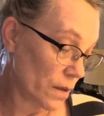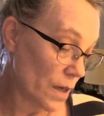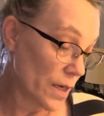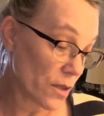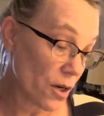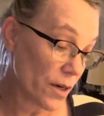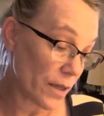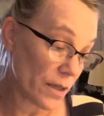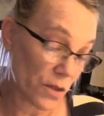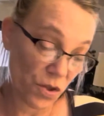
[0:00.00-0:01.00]
I started
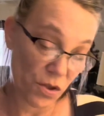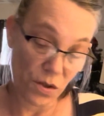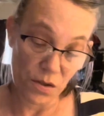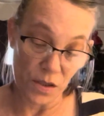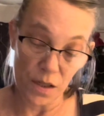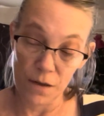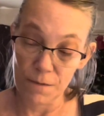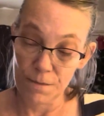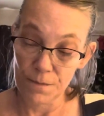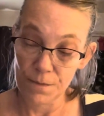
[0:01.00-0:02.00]
this two years ago,
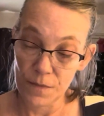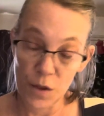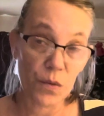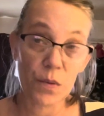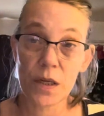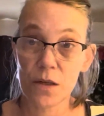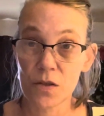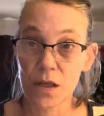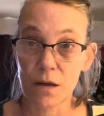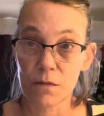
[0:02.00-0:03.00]
or three years
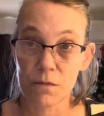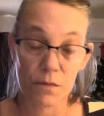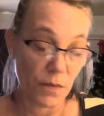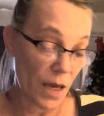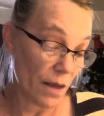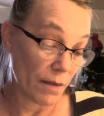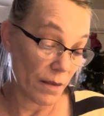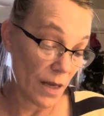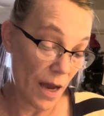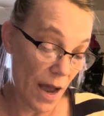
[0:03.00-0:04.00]
ago, and
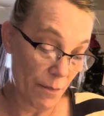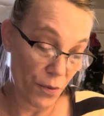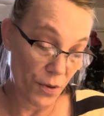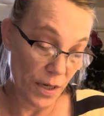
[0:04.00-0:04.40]
I put